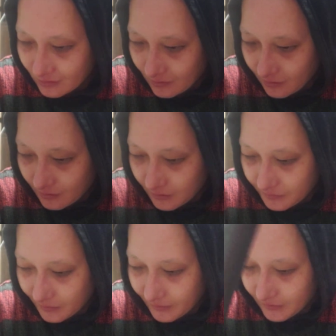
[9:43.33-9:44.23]

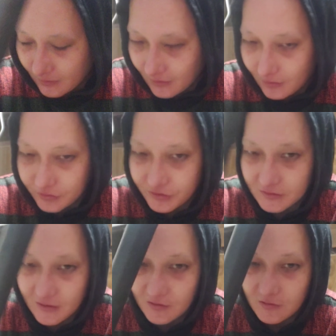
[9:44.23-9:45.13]
Um, and then I'll
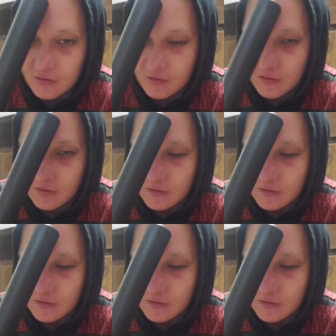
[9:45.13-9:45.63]
just get her